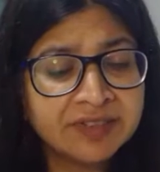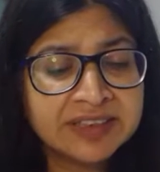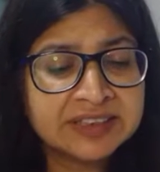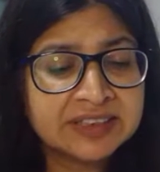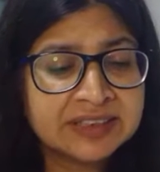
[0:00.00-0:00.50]

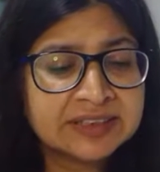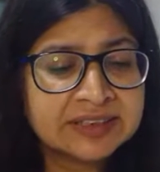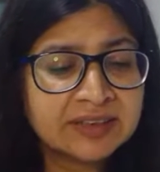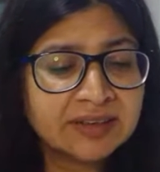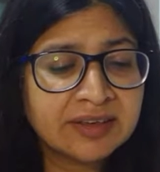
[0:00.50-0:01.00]
these
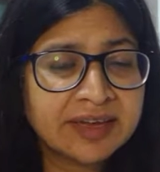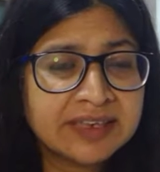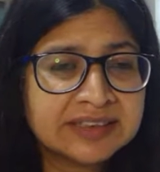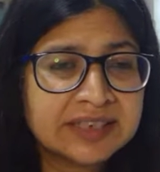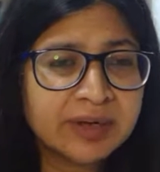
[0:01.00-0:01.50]
days. Like
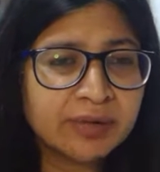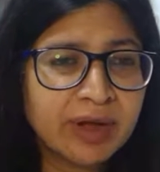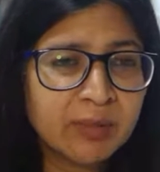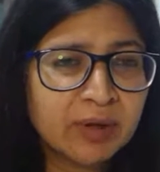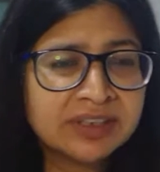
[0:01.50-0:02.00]
I said,
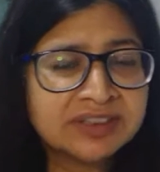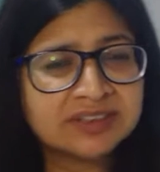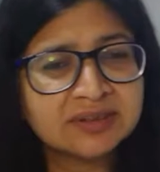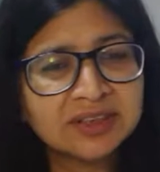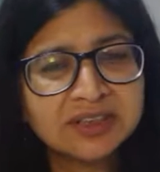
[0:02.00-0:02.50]
I'm on
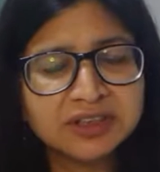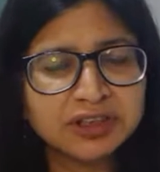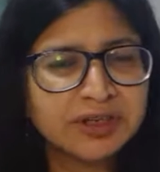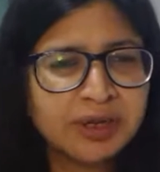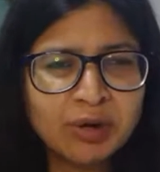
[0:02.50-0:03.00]
this
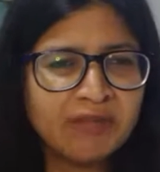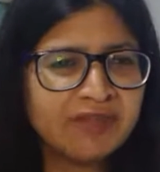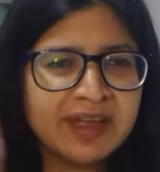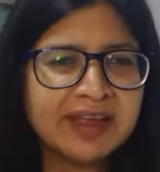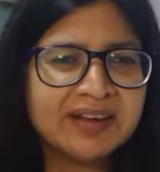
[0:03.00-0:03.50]
journey of
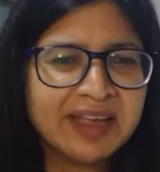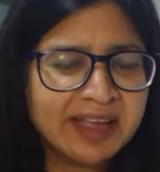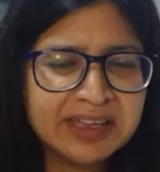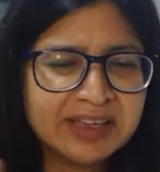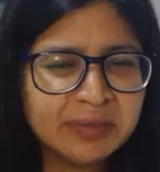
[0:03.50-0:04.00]
like
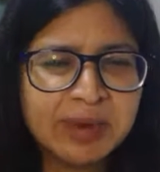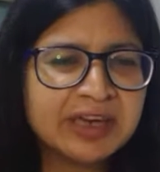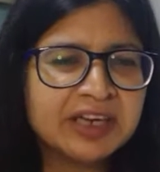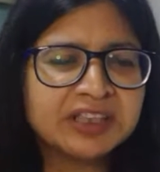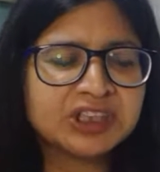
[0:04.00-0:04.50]
health and
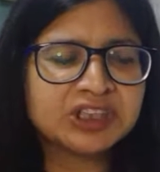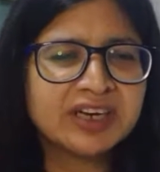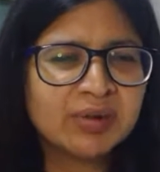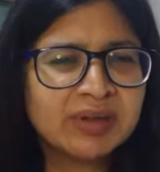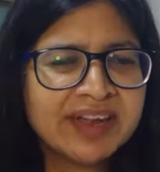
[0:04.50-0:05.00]
meditation
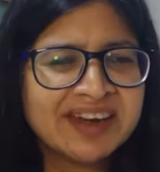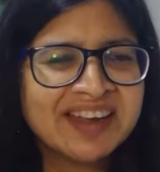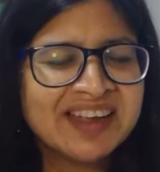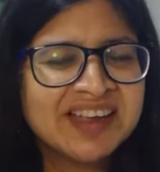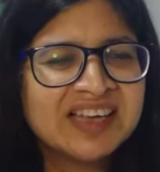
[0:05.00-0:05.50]
and all that.
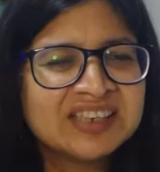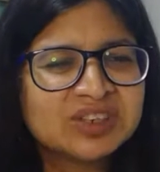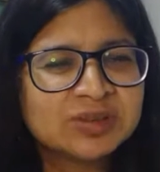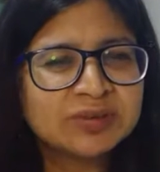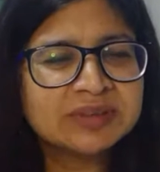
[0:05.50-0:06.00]

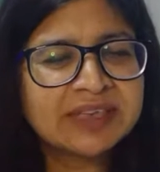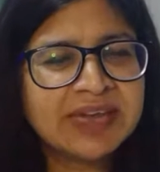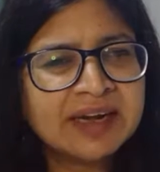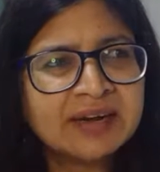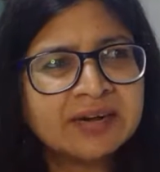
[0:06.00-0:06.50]
So
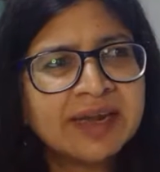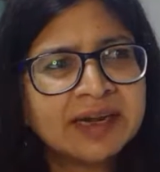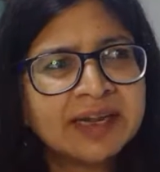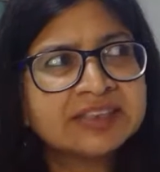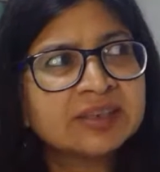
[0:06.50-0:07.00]
that
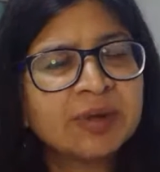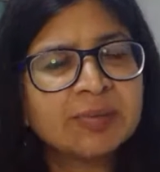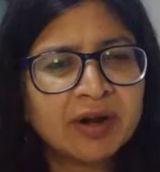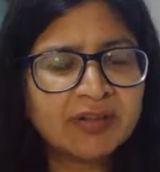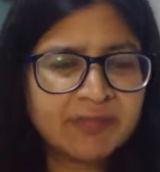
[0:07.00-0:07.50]
takes a big
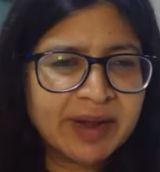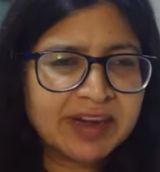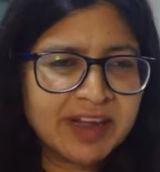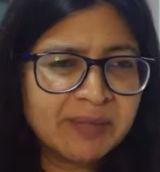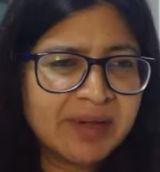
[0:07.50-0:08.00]
part of my
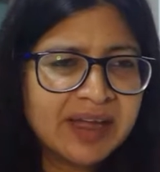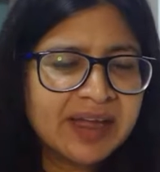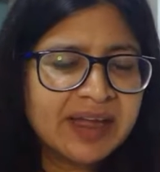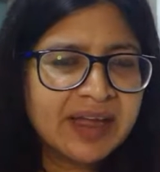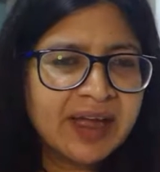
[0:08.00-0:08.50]
time.
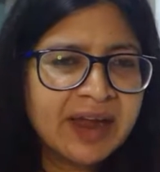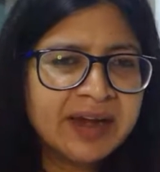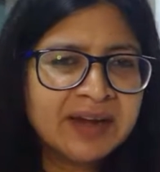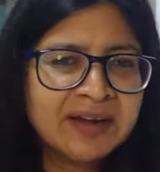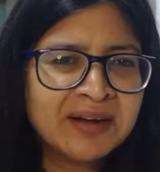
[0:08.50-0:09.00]

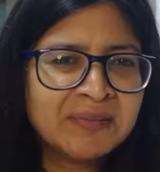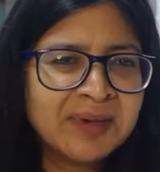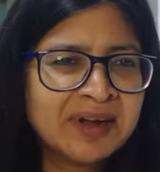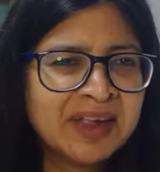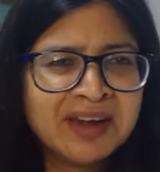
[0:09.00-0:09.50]
And
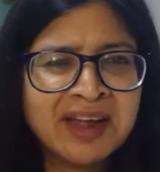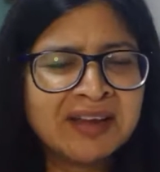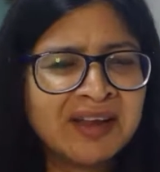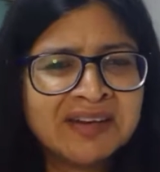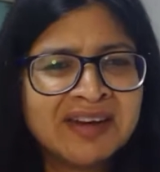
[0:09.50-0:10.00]
again,
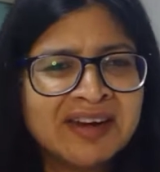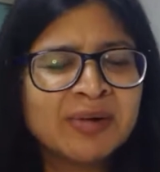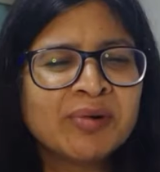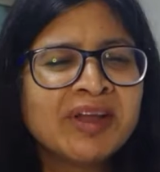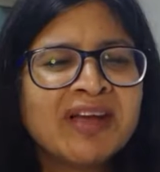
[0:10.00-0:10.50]
I really
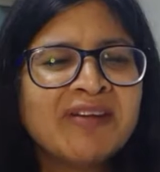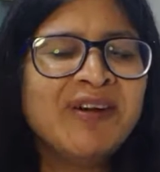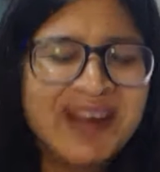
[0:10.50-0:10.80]
don't have